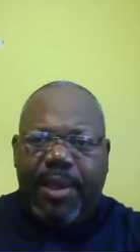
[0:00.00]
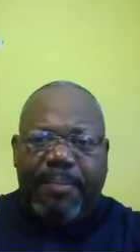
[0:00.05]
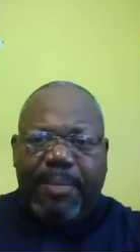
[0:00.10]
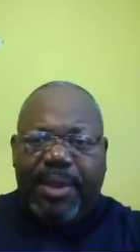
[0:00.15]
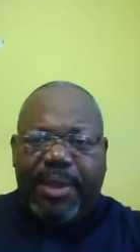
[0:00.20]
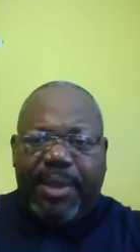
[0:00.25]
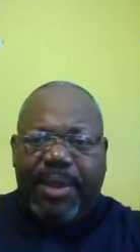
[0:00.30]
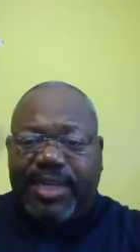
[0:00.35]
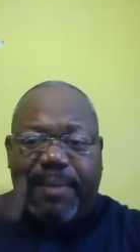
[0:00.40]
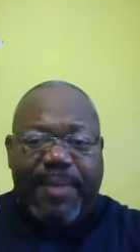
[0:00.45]

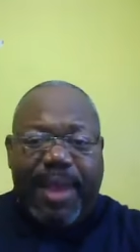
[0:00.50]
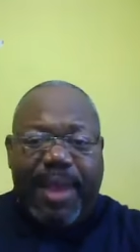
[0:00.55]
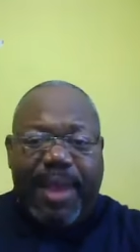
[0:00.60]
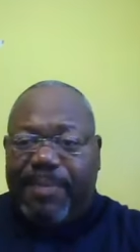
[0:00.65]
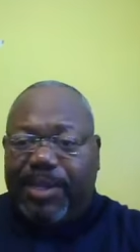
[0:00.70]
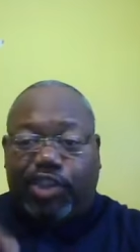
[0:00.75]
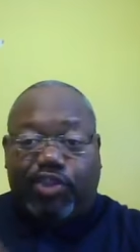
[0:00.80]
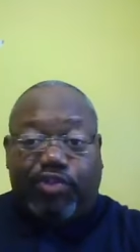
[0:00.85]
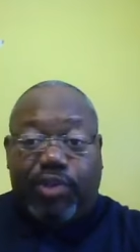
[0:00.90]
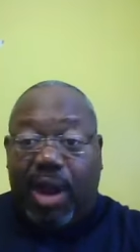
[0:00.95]
because there may
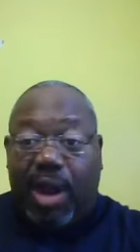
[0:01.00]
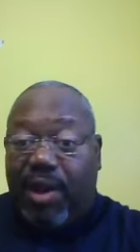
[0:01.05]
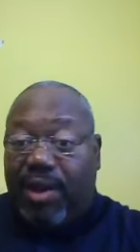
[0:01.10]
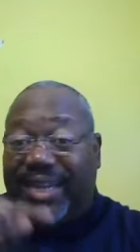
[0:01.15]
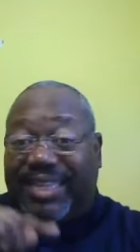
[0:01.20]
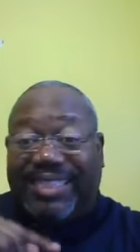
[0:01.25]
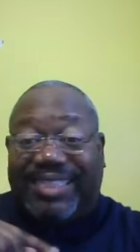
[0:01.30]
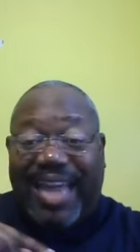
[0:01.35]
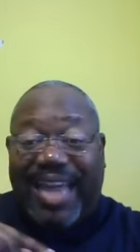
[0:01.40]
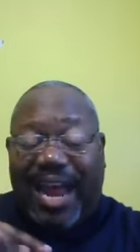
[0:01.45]
be struggle
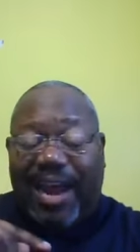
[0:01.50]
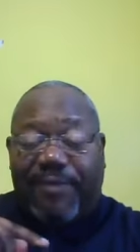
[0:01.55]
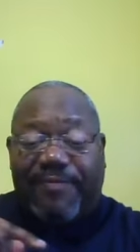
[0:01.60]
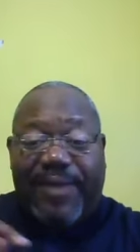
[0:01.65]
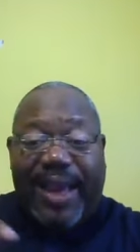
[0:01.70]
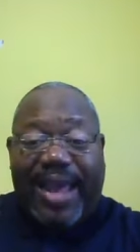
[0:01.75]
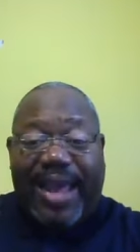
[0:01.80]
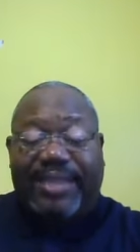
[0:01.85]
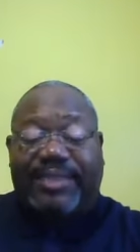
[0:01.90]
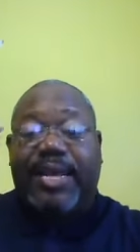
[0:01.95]
and
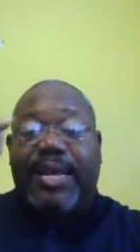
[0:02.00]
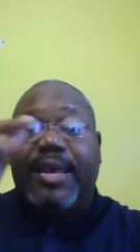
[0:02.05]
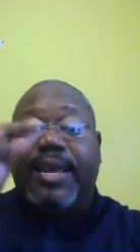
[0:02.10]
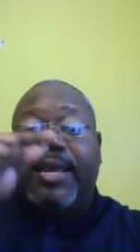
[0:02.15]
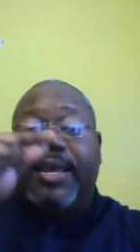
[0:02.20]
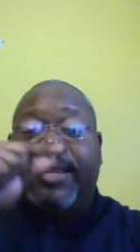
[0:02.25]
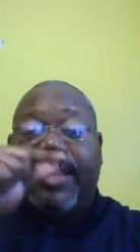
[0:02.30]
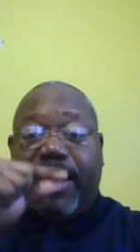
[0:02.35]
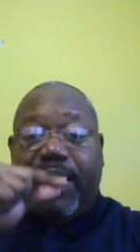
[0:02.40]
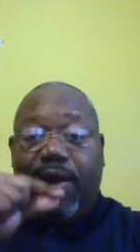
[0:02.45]
sacrifice
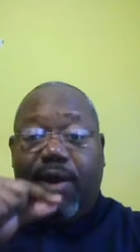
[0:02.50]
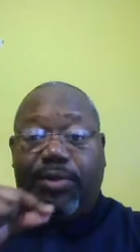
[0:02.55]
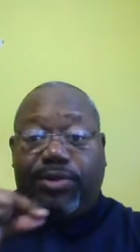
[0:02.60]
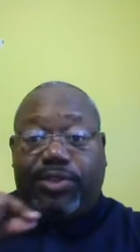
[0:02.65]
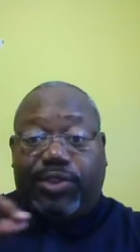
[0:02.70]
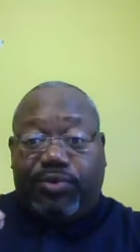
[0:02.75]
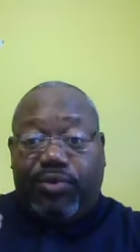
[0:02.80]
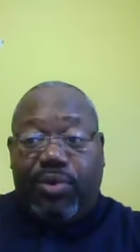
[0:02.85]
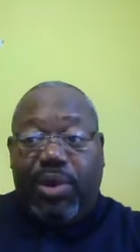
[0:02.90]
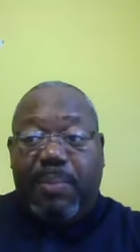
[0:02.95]
that goes
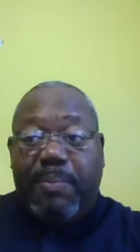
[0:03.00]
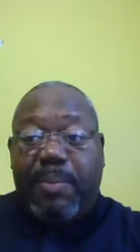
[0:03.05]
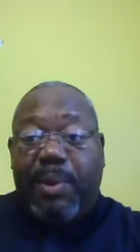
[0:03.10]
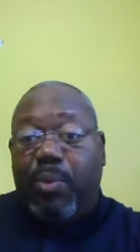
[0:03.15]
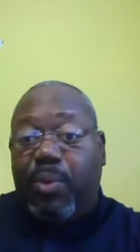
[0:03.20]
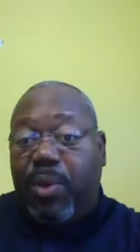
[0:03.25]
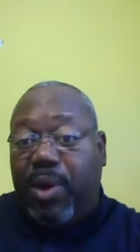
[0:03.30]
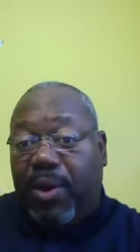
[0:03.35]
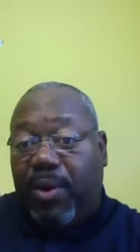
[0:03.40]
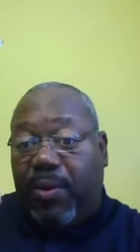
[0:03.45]
through it. But
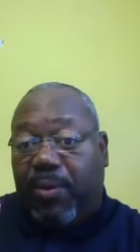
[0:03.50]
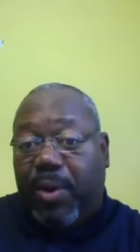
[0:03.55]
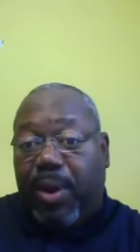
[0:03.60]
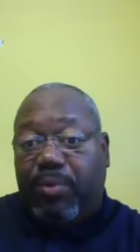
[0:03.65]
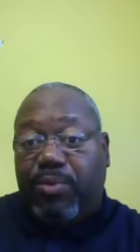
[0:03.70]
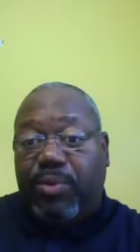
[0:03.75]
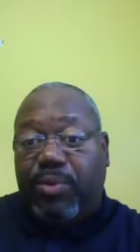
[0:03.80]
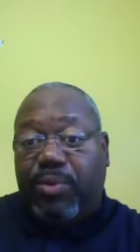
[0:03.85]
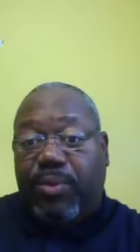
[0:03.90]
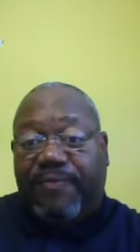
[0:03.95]
we what
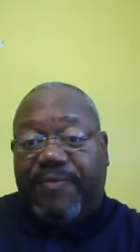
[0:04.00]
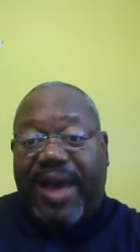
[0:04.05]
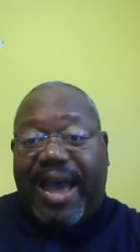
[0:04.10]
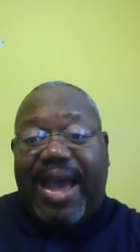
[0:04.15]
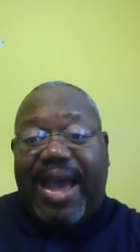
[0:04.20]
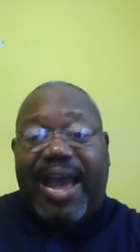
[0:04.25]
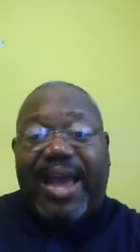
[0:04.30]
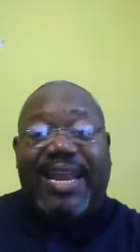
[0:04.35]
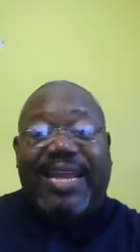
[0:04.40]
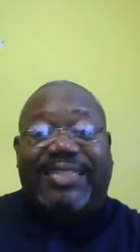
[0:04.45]
we will
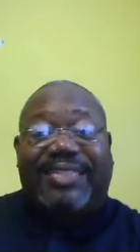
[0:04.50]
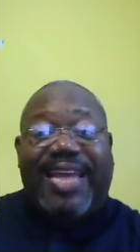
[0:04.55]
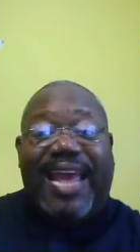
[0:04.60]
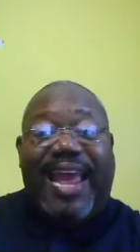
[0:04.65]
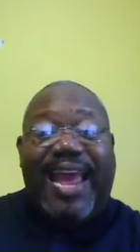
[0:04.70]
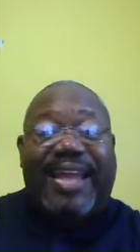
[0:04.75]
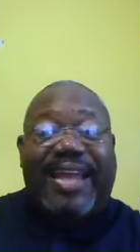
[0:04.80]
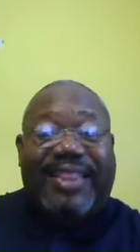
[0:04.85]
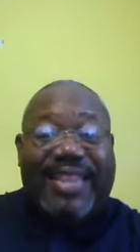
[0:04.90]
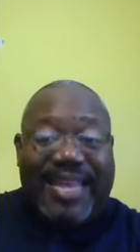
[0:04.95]
find is
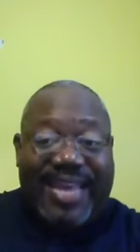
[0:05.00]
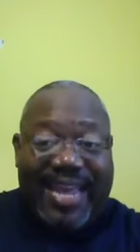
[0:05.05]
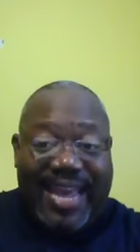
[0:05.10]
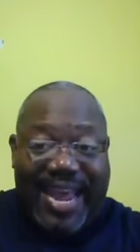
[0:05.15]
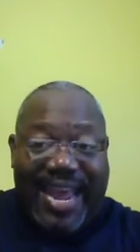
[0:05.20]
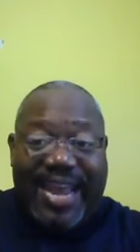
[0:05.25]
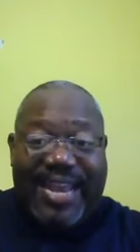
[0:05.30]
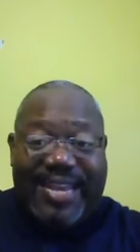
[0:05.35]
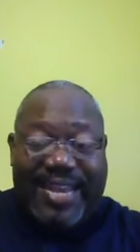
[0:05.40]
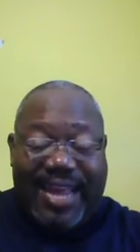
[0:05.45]
that at the
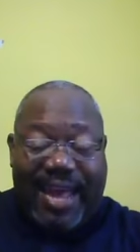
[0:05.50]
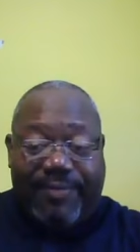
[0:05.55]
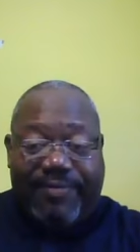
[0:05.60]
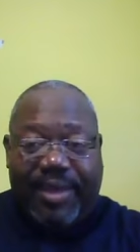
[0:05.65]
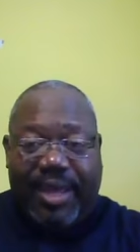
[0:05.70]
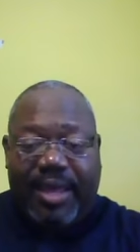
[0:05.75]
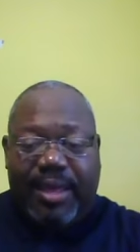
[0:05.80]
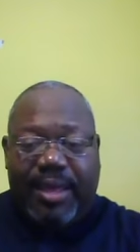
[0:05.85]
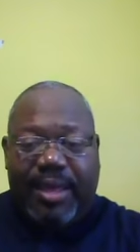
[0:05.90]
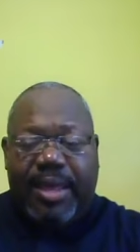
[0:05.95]
end
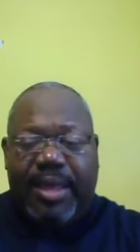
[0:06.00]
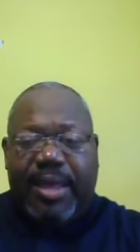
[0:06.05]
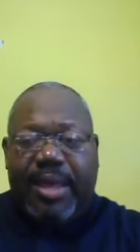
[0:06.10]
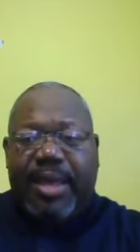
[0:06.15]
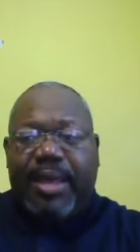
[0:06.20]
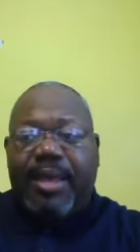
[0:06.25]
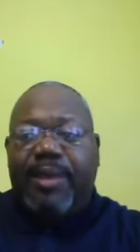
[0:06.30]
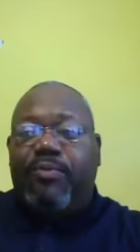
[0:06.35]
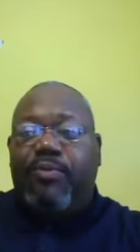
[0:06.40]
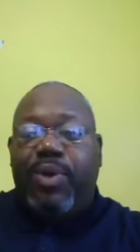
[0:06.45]
of it,
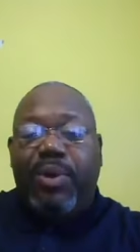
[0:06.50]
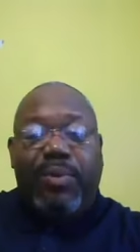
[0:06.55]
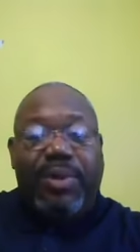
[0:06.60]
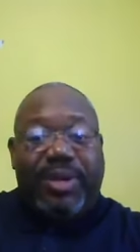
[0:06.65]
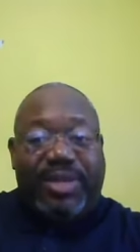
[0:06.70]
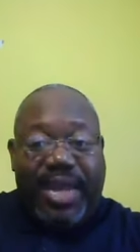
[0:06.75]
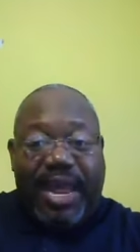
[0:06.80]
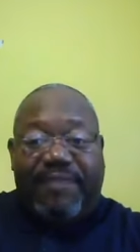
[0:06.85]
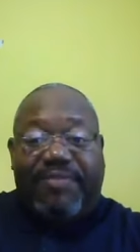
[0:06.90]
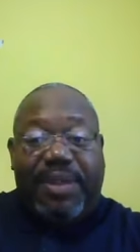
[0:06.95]
we
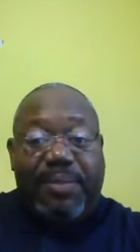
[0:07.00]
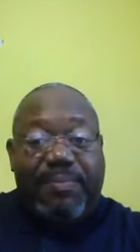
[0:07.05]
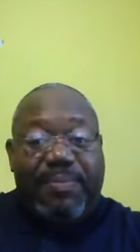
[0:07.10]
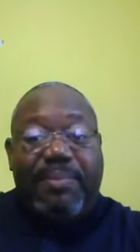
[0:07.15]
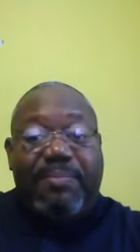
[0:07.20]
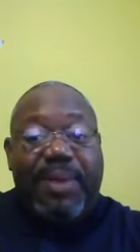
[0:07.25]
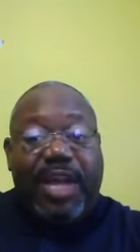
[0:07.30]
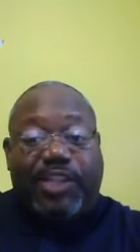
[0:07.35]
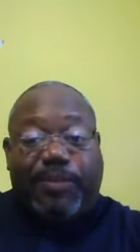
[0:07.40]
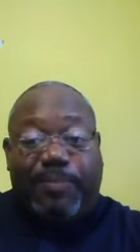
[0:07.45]
would
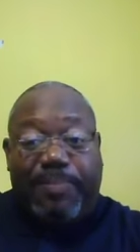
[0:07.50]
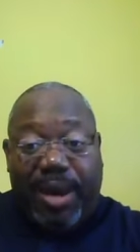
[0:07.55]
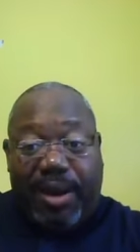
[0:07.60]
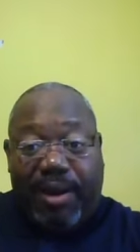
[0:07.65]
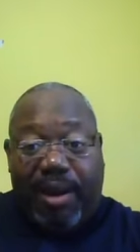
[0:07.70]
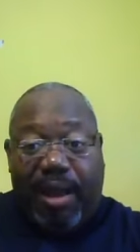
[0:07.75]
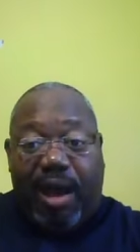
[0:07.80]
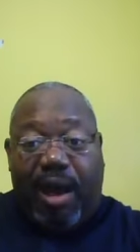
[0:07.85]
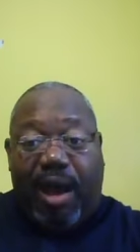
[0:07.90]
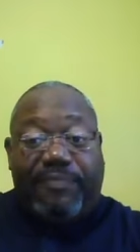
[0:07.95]
definitely be much
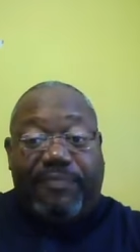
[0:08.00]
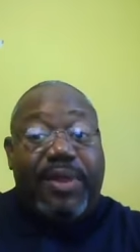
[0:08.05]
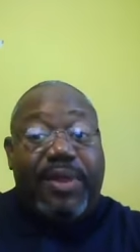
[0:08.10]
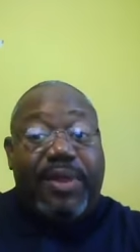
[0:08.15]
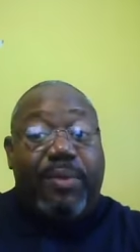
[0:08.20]
better off